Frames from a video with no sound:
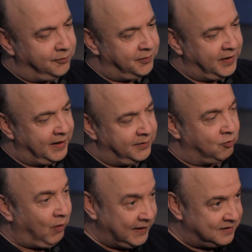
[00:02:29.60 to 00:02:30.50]
of the
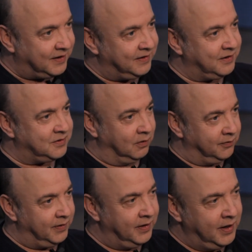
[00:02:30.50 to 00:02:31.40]
writing is sort
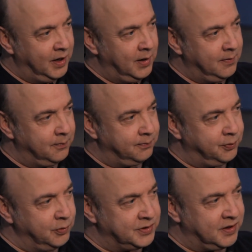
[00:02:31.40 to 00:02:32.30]
of
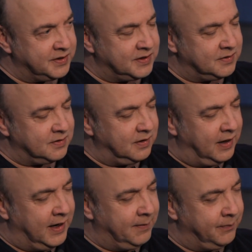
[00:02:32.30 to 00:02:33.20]
puts us,
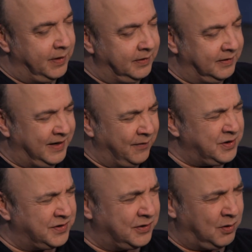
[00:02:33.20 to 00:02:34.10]
gives us a